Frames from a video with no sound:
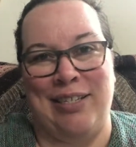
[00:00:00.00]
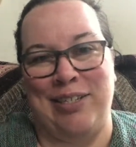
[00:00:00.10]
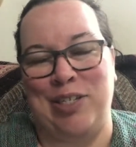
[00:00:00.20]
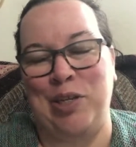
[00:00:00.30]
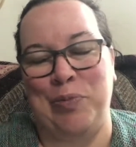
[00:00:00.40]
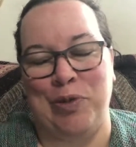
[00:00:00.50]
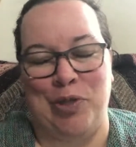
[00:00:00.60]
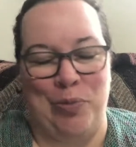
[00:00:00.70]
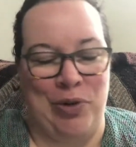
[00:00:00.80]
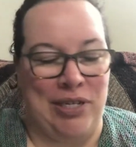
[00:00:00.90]
super,
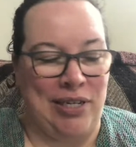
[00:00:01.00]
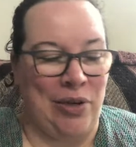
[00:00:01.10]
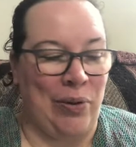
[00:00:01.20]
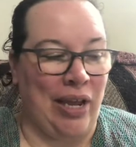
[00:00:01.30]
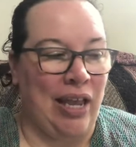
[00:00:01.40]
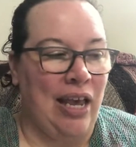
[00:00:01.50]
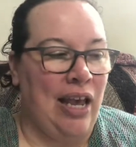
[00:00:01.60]
super easy and quick.